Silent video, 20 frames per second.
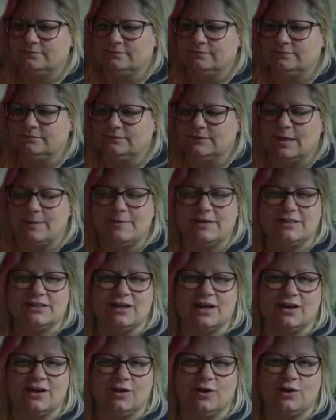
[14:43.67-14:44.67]
I mean, it's kind
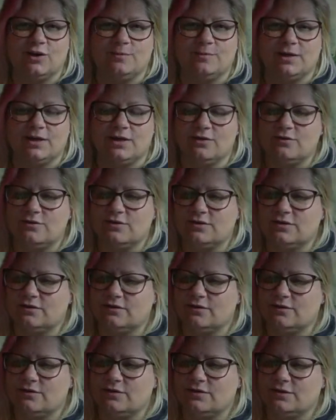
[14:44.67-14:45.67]
of hard to pick who's
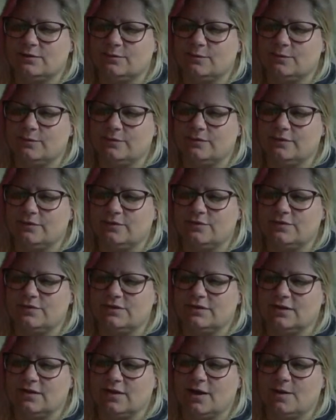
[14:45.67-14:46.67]

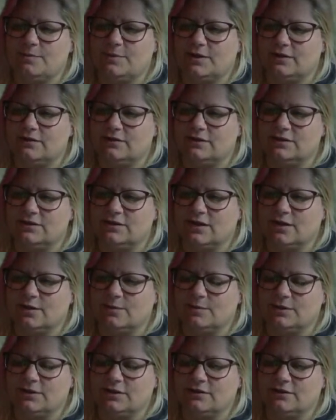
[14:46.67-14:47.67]
up there in the top,
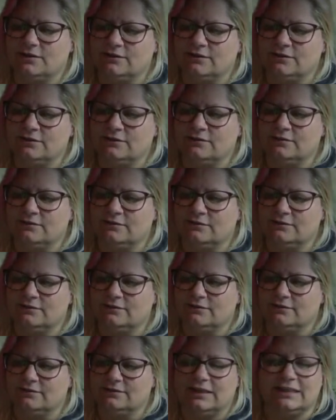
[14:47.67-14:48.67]
but
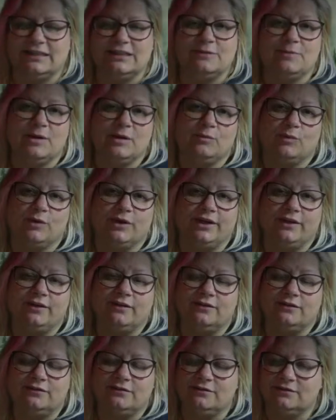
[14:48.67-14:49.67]
like, to be
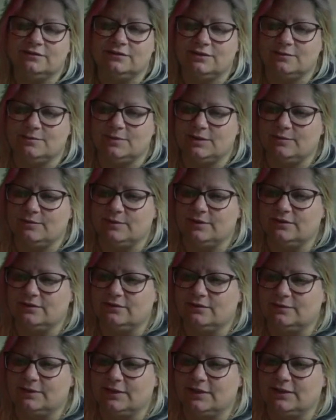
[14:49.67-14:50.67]
real,
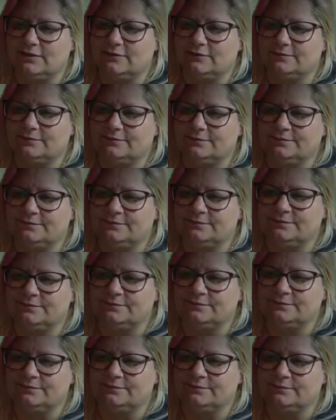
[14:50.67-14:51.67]
right?
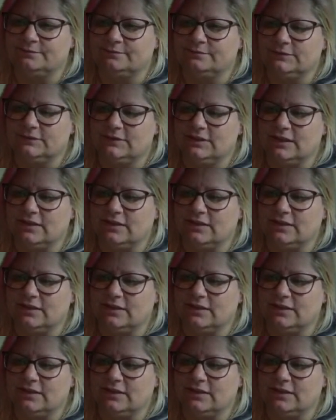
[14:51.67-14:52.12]
Yeah.